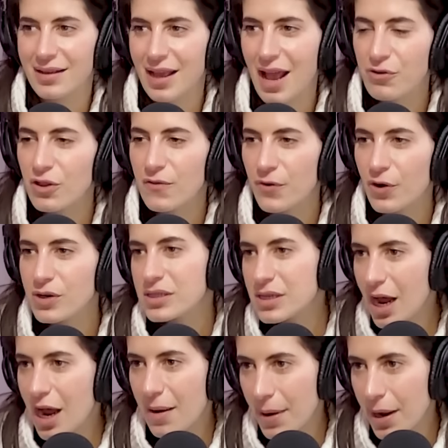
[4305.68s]
After the first
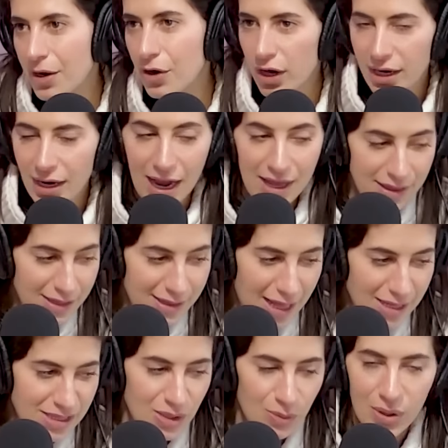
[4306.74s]
time, I agree. I think
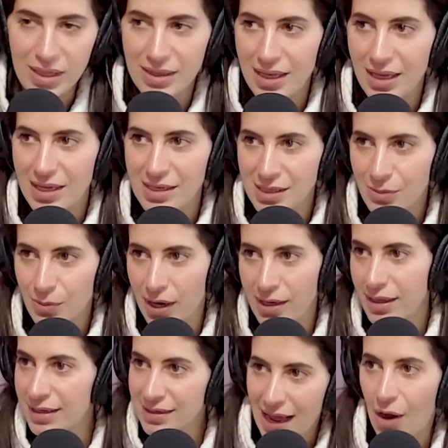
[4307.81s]
that's the one thing he did right.
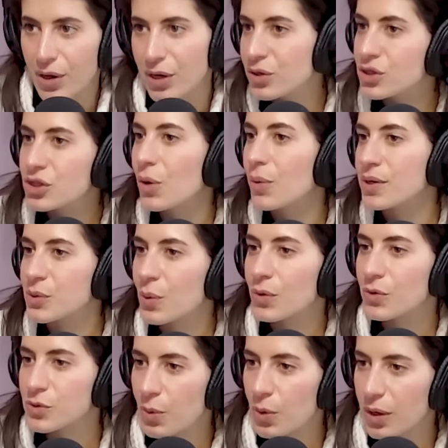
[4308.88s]
Like now he just always
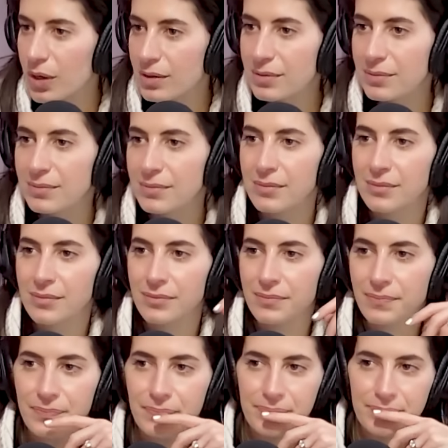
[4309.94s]
orders more. Right.
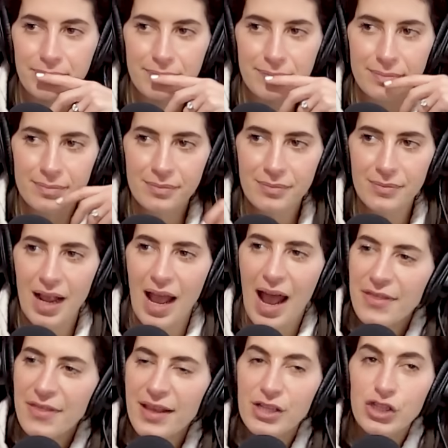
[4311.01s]

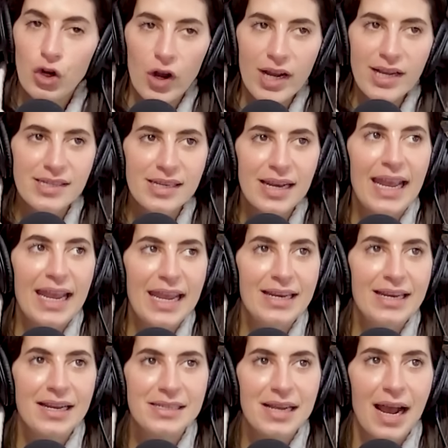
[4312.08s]
I think well, it's crazy to eat
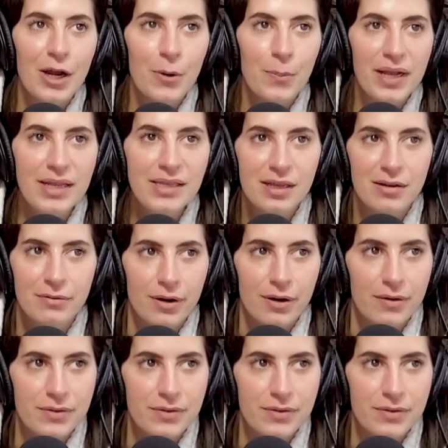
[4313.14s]
an entire pizza in front of